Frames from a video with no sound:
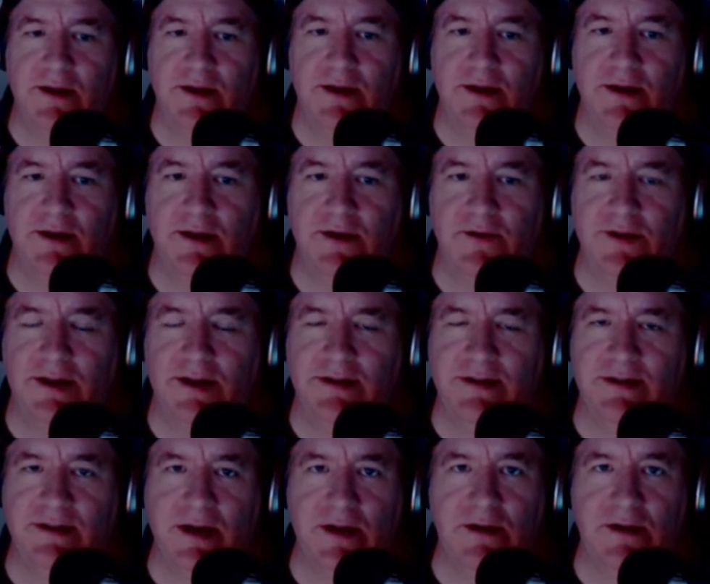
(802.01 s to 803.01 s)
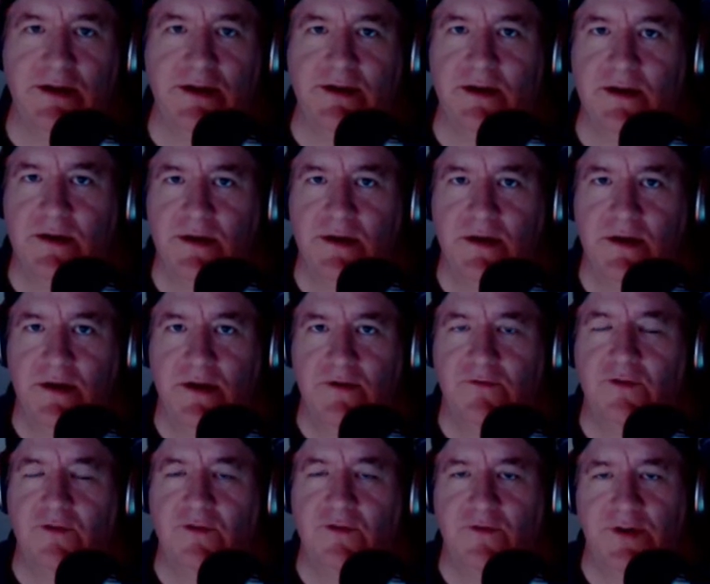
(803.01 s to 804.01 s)
they sell it
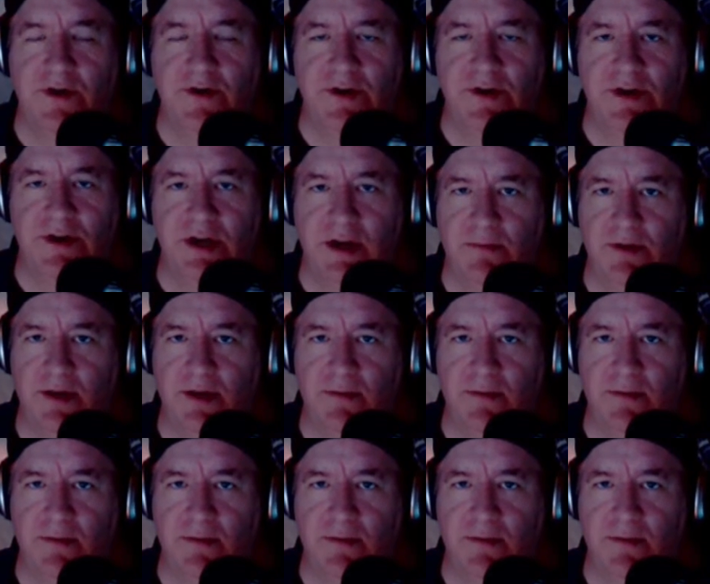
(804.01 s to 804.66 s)
for very cheaply,